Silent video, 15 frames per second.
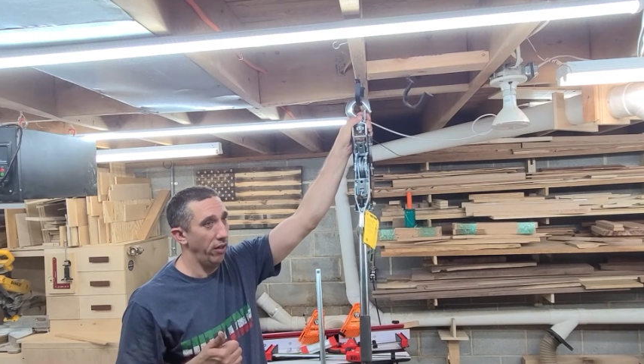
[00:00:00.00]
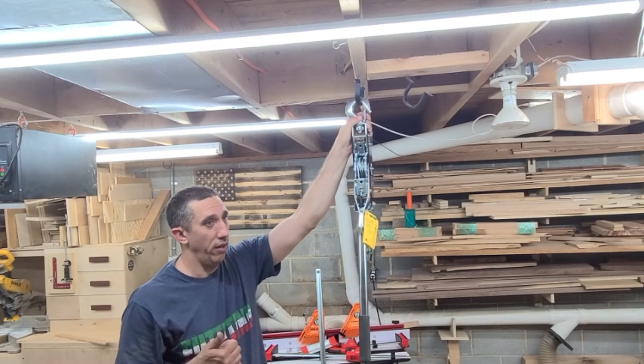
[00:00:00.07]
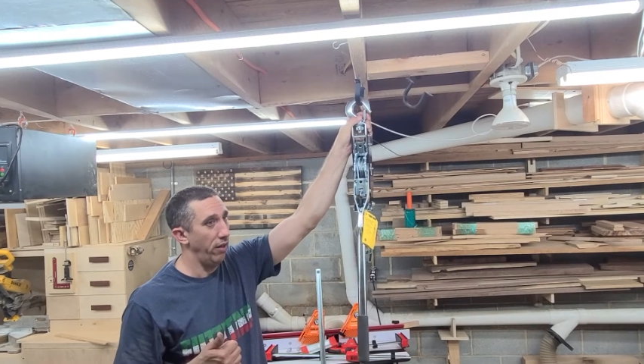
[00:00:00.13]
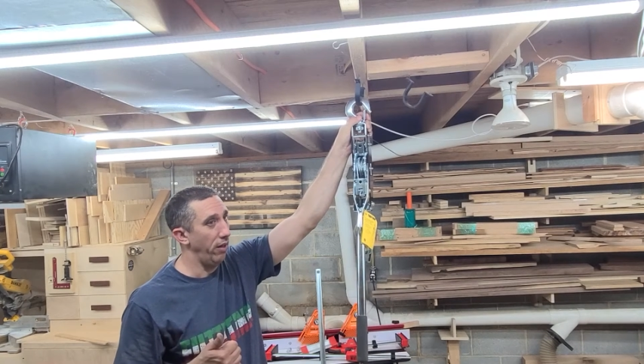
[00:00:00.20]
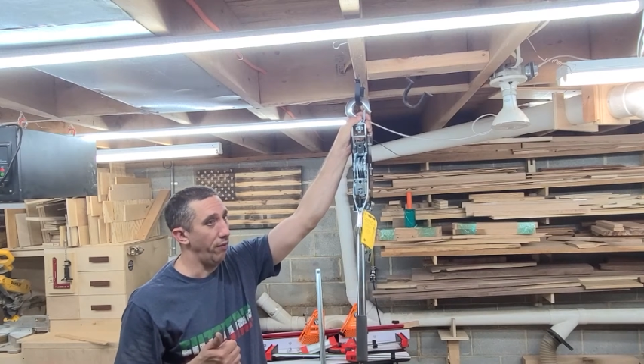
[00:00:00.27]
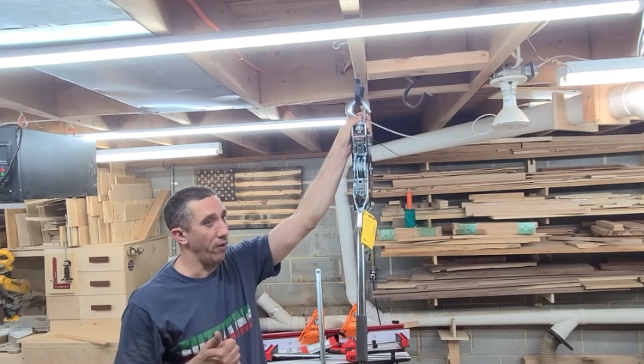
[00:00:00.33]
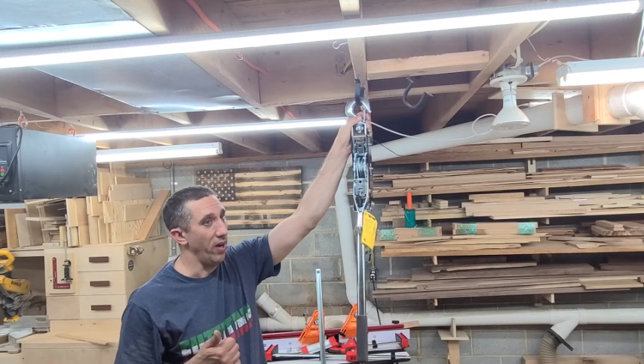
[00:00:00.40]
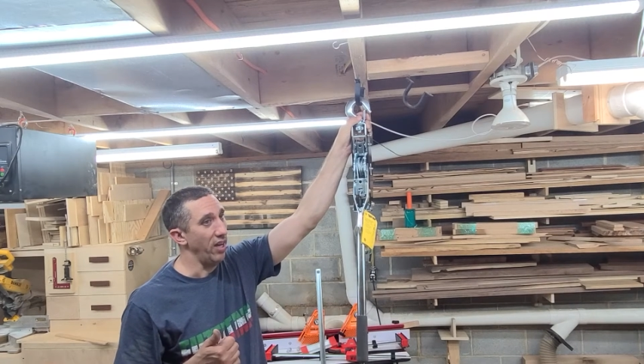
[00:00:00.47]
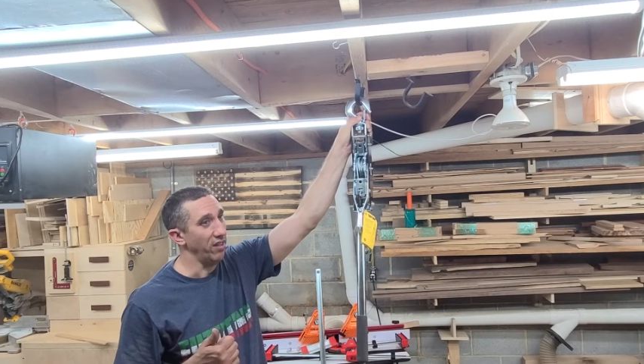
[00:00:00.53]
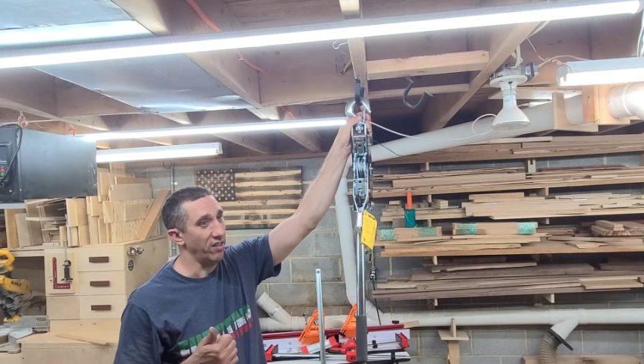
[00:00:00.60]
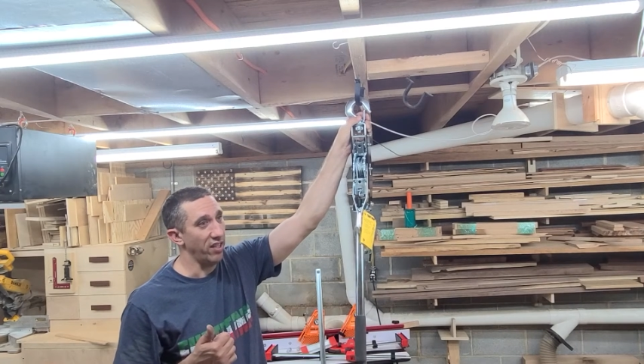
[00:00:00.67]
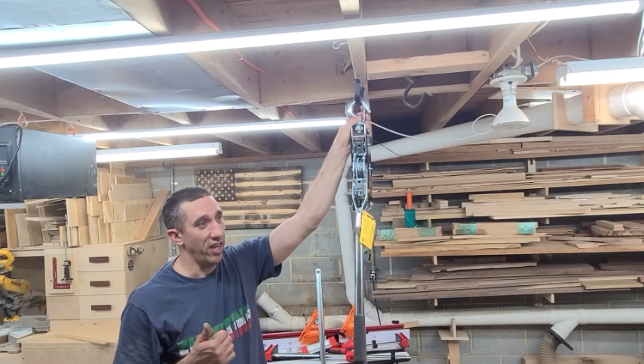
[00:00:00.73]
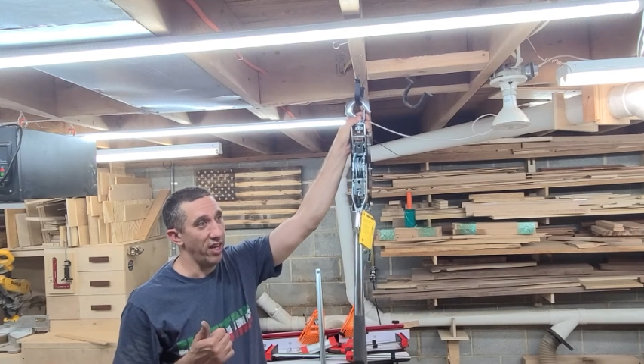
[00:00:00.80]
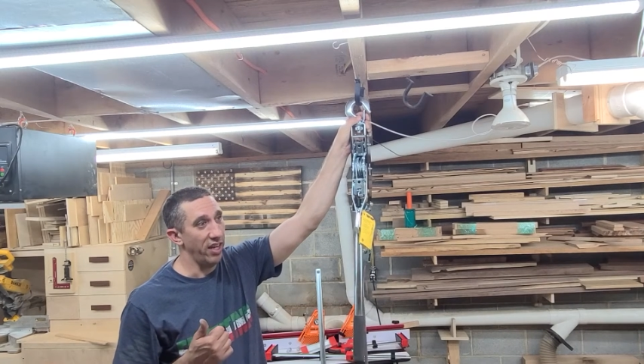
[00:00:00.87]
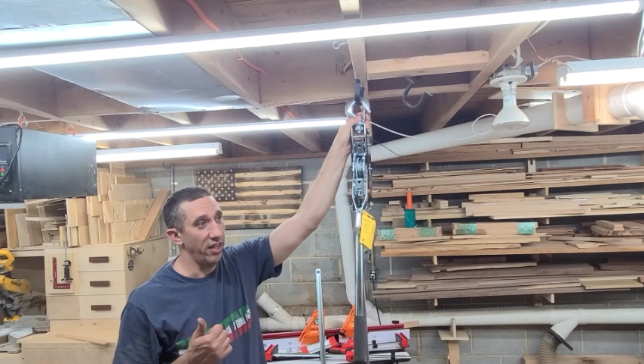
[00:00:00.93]
if you're
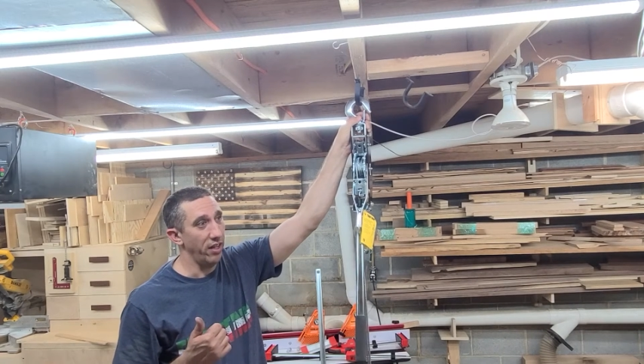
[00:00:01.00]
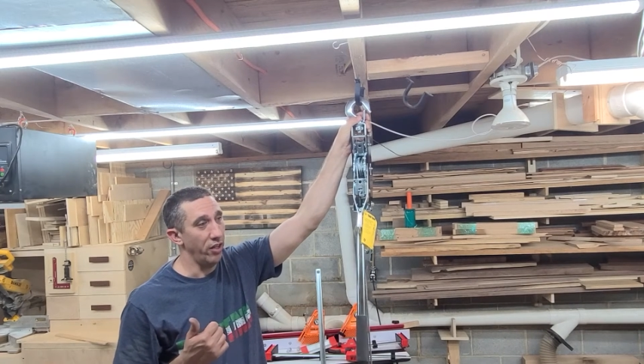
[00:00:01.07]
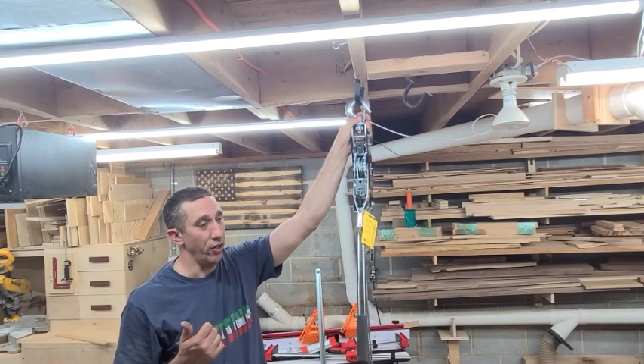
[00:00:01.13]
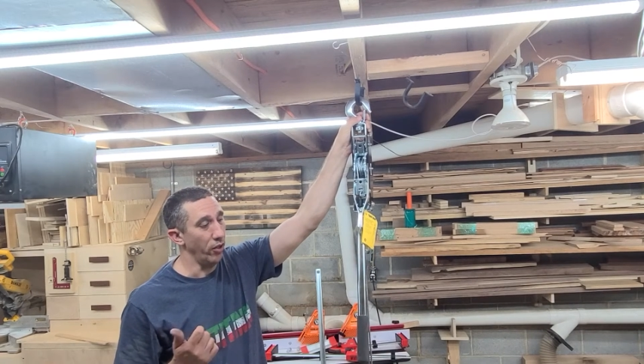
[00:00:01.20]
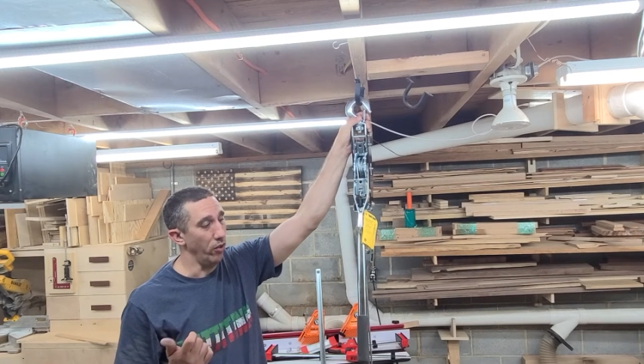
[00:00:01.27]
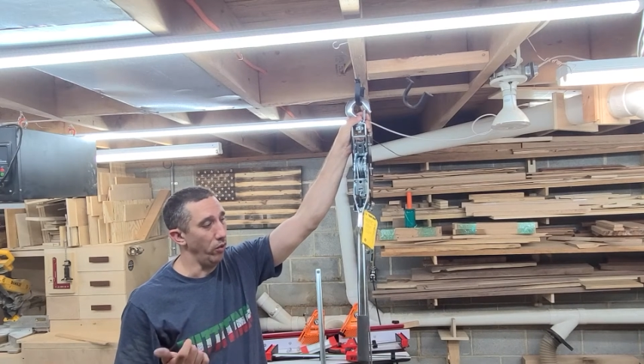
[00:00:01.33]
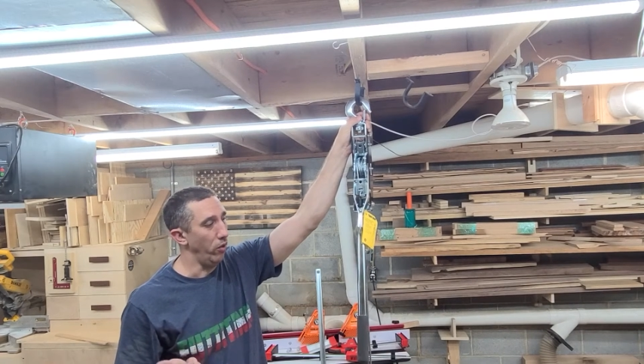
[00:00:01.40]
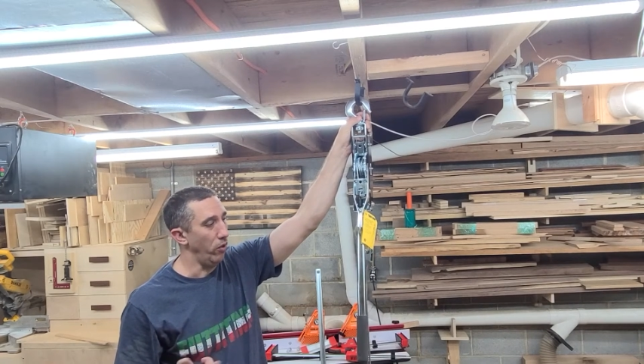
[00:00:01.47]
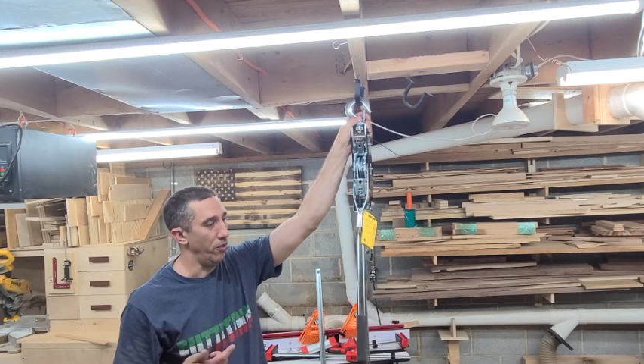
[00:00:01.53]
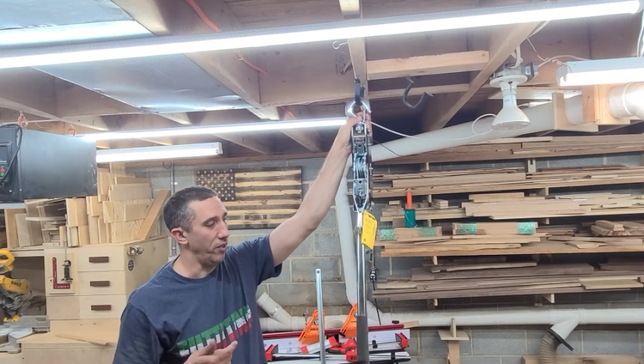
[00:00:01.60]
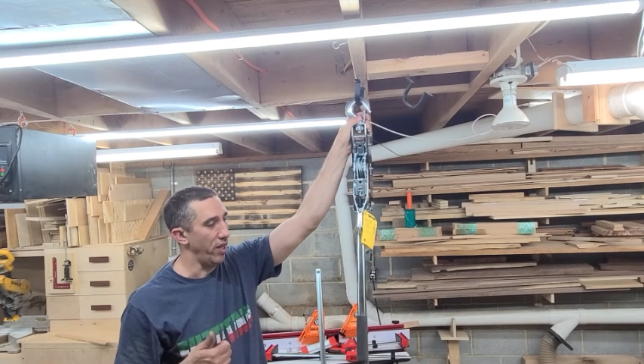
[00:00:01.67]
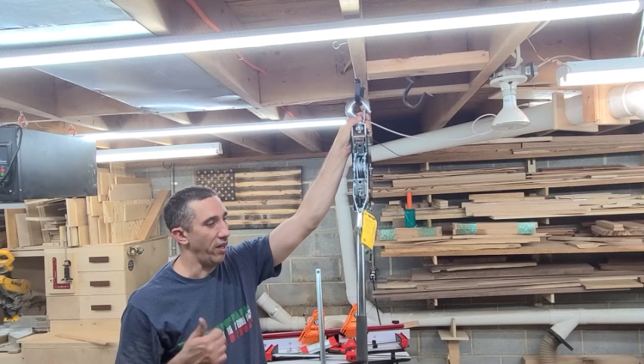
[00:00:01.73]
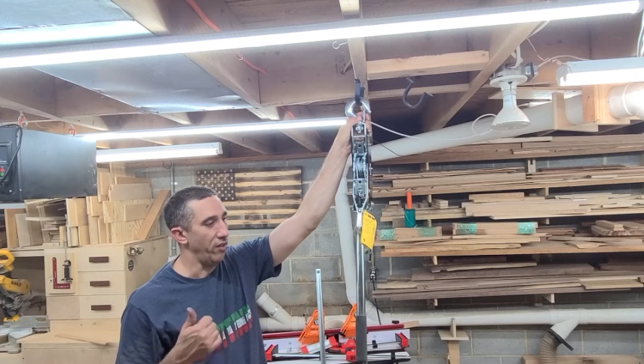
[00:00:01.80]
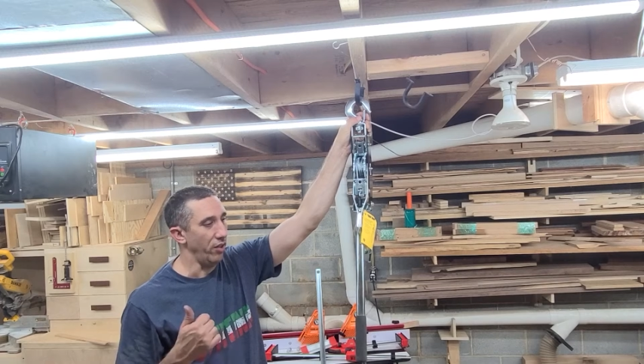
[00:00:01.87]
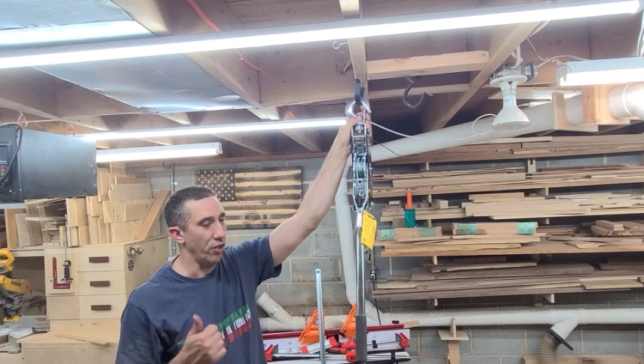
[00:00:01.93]
outside and you're going
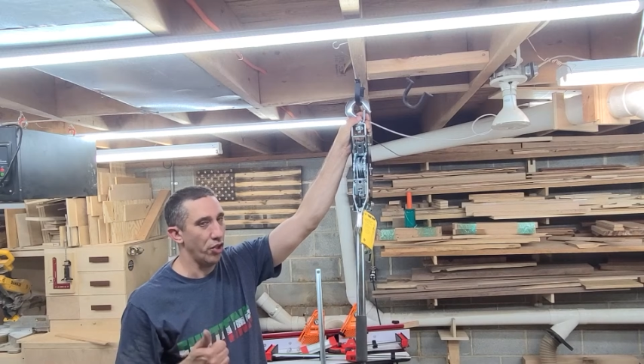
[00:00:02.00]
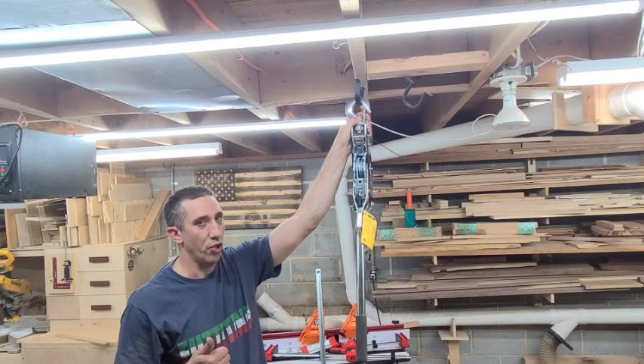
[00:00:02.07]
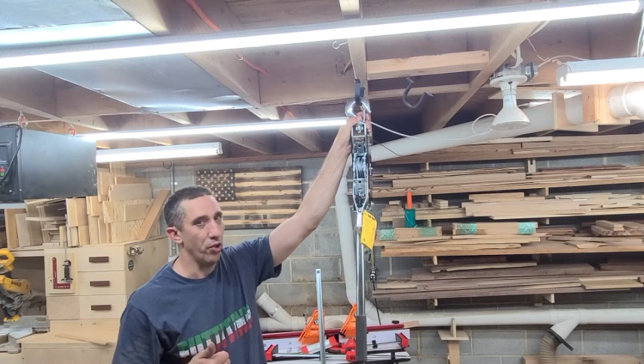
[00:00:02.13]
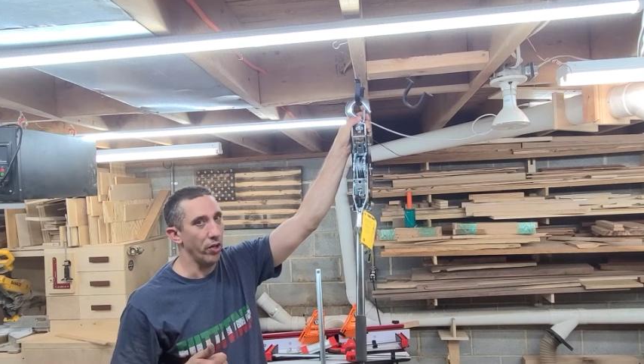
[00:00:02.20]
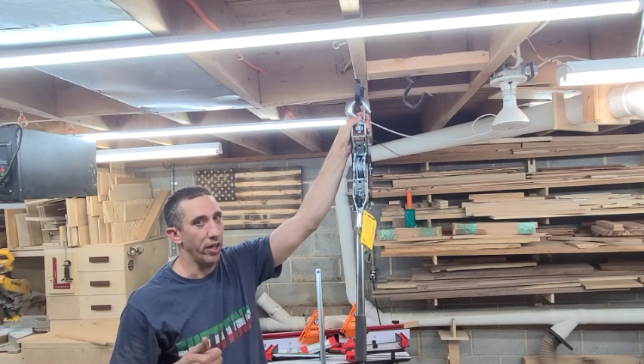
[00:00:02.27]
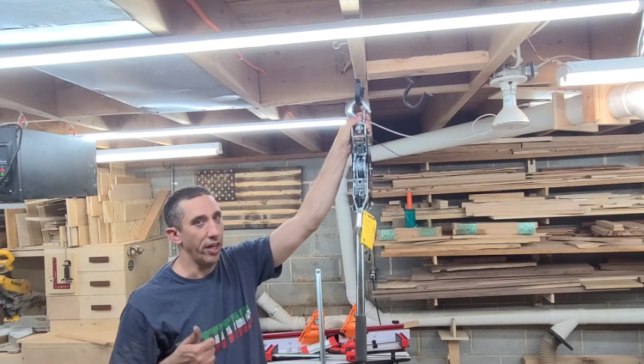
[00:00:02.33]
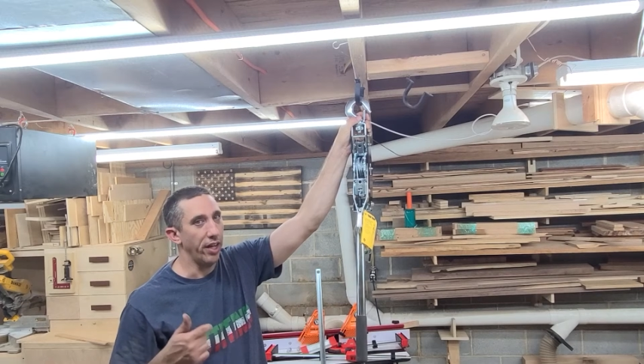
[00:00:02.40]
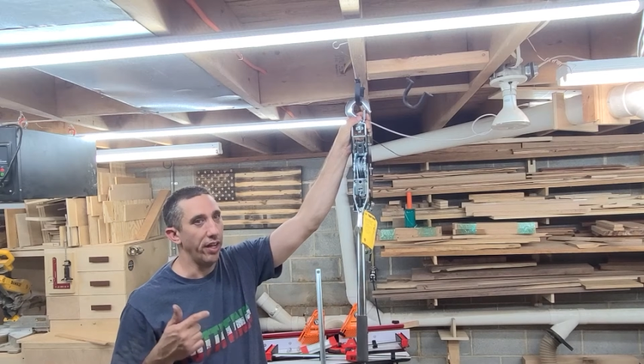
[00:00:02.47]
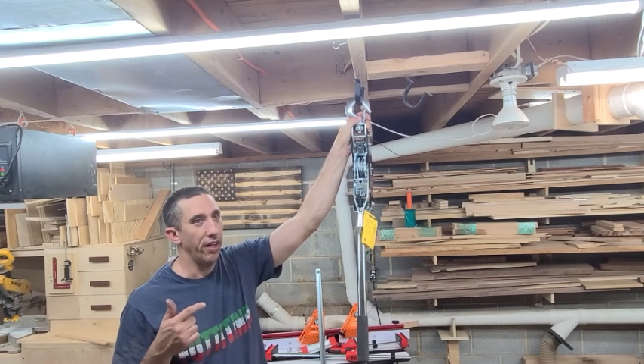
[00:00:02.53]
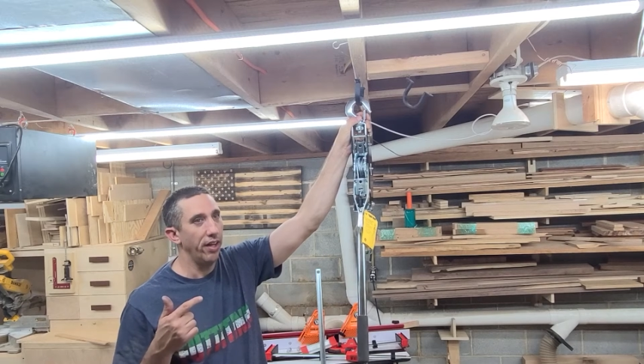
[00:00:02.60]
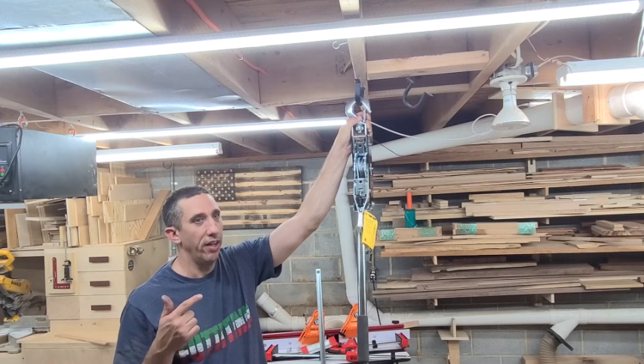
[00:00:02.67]
horizontal, a tree,